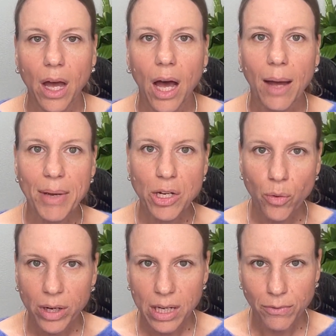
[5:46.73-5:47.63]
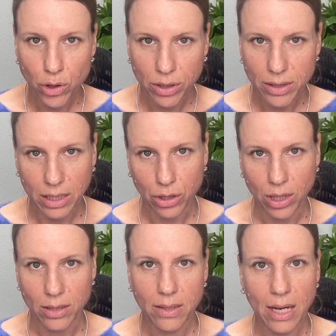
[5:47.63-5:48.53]
A minority of
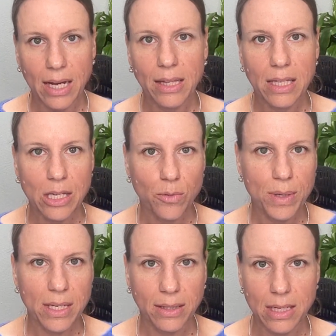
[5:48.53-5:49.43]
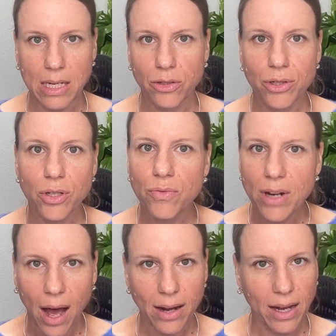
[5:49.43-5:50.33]
jurisdictions and the UPC do
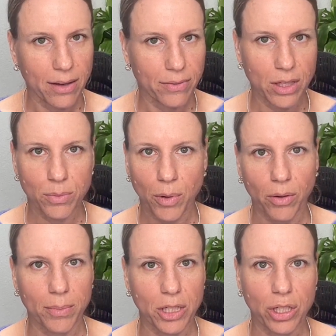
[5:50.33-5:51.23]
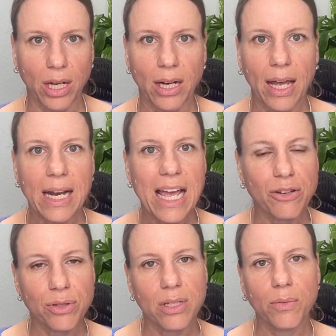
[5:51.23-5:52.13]
not have this prohibition, and
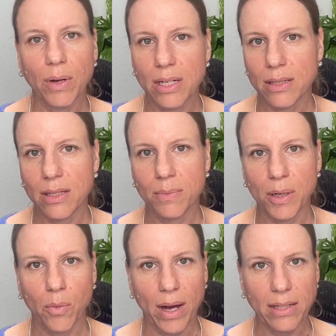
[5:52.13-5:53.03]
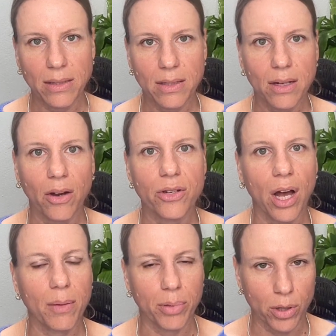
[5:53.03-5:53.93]
interested witnesses' bequests are
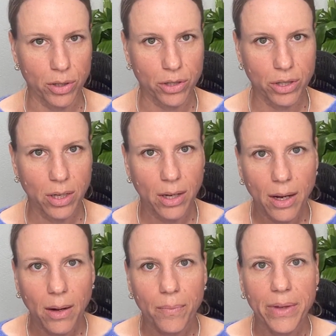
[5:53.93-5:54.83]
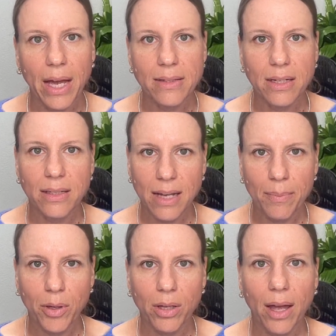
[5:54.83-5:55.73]
not purged. As an
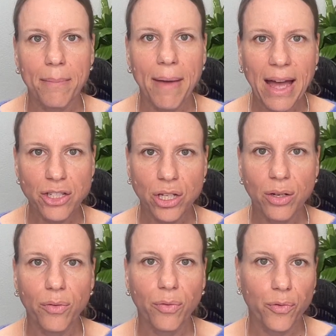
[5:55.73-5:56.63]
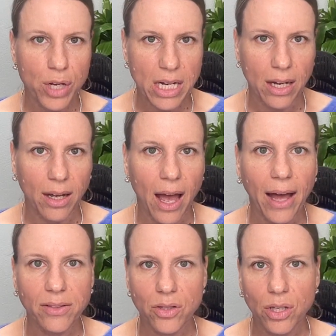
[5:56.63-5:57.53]
example, imagine Frida
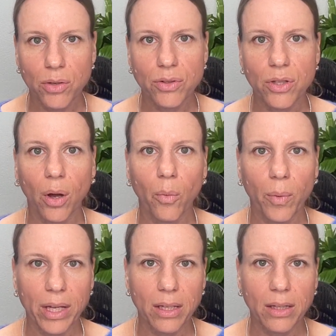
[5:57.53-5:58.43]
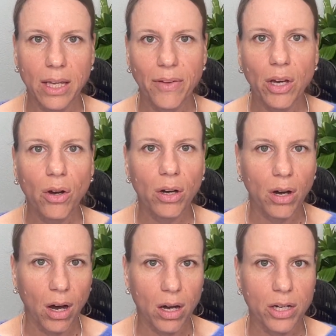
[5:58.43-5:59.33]
executes a will leaving her
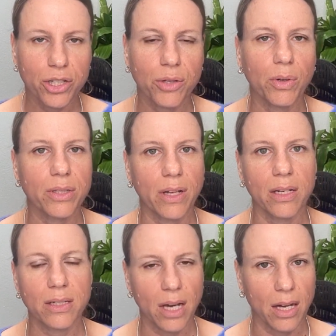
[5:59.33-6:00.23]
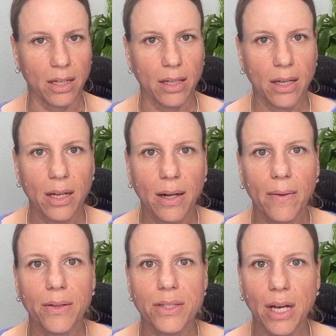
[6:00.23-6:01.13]
car to her son Doug.
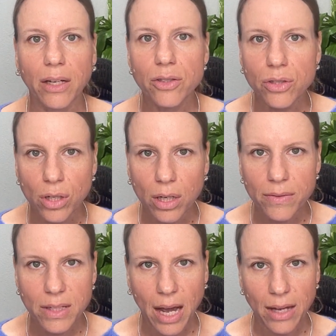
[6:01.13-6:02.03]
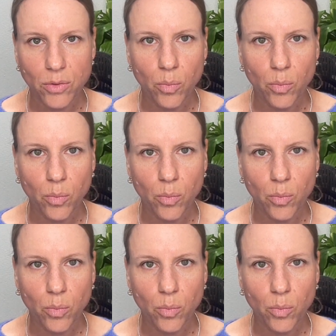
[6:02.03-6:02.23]
Doug serves as